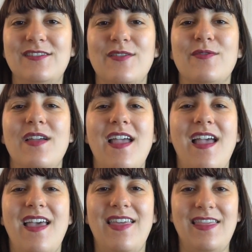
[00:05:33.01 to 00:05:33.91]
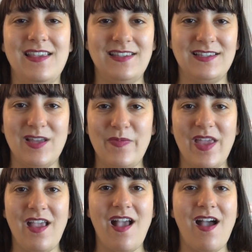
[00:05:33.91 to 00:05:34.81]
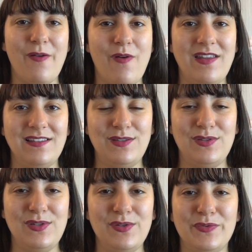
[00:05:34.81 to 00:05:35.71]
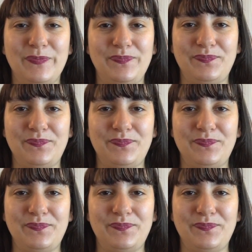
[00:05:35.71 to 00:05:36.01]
So this is something I wanted to do.